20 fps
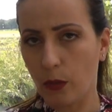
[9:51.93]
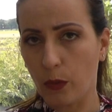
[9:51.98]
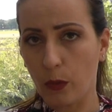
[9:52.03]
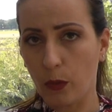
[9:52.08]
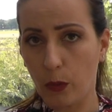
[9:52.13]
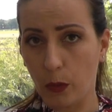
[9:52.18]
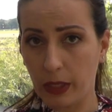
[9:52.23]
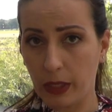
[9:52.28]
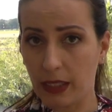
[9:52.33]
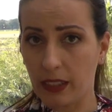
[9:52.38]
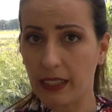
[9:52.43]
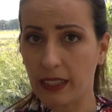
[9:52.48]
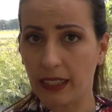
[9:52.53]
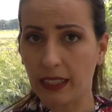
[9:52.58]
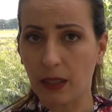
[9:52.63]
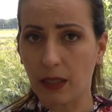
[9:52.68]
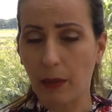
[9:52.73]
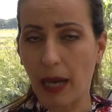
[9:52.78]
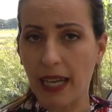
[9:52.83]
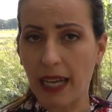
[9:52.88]
with the
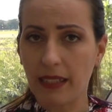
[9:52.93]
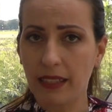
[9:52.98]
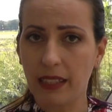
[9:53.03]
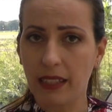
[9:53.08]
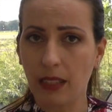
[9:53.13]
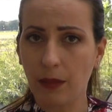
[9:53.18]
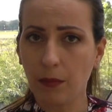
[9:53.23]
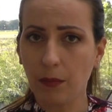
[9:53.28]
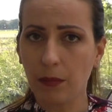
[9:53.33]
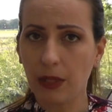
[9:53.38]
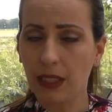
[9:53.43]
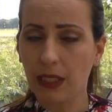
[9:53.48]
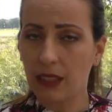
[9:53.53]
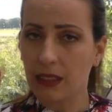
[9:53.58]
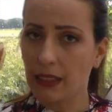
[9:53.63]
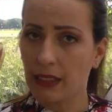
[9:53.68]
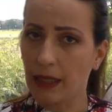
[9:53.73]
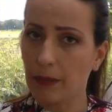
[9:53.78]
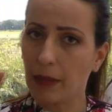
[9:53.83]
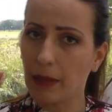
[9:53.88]
center back seam,
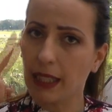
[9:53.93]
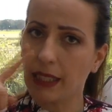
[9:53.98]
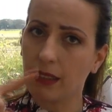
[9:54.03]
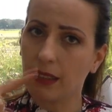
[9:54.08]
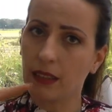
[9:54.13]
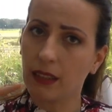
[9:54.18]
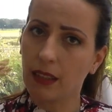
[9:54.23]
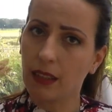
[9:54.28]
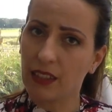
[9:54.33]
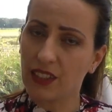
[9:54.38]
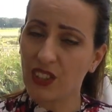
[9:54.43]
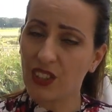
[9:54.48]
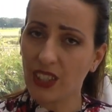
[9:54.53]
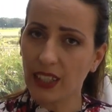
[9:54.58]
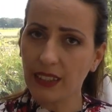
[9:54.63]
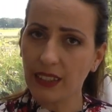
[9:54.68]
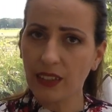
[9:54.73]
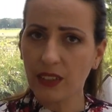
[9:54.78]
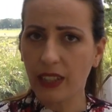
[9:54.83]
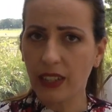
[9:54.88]
because they make a
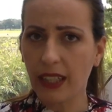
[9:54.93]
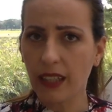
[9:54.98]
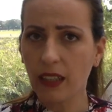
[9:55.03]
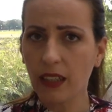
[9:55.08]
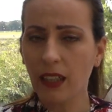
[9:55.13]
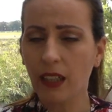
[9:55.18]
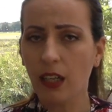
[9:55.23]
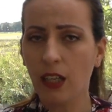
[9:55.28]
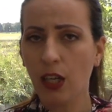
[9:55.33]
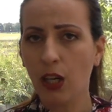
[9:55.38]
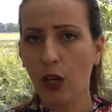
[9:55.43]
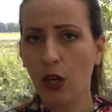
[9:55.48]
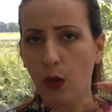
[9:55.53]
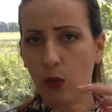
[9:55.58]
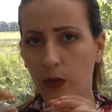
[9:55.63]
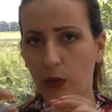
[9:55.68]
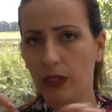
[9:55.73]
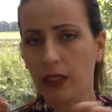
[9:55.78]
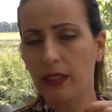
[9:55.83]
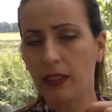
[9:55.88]
slit there
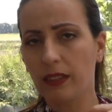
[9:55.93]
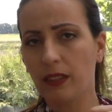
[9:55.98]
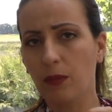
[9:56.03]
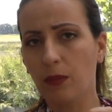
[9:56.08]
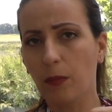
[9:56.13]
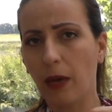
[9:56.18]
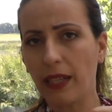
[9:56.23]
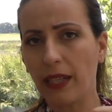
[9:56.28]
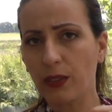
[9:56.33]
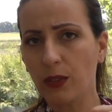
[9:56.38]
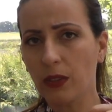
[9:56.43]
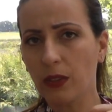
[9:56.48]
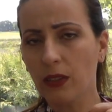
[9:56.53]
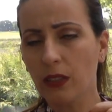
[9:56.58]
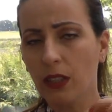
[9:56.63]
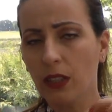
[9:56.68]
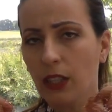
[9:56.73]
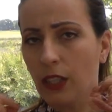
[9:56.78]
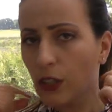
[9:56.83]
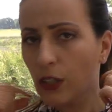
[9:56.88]
with a little
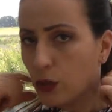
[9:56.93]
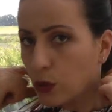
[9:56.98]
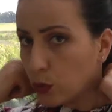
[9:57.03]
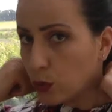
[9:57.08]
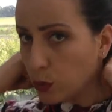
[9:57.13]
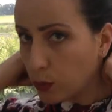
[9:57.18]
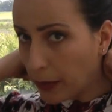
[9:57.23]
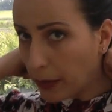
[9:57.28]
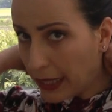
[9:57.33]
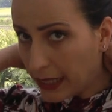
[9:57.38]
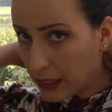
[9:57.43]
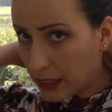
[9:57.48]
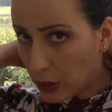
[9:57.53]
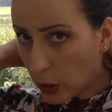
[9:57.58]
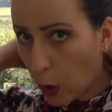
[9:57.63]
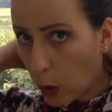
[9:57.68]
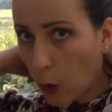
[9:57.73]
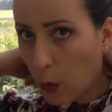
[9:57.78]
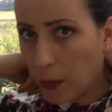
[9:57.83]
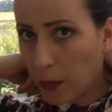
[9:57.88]
button to make it
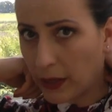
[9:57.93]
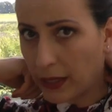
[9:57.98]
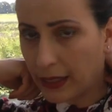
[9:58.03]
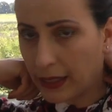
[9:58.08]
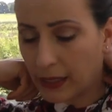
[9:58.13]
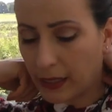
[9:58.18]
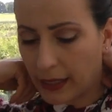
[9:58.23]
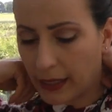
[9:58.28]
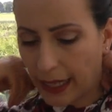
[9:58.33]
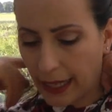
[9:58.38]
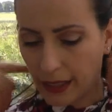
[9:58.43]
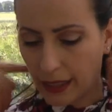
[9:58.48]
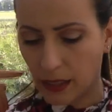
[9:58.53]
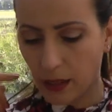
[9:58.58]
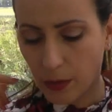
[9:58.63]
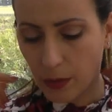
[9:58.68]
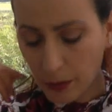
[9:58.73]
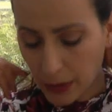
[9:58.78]
open at the neck.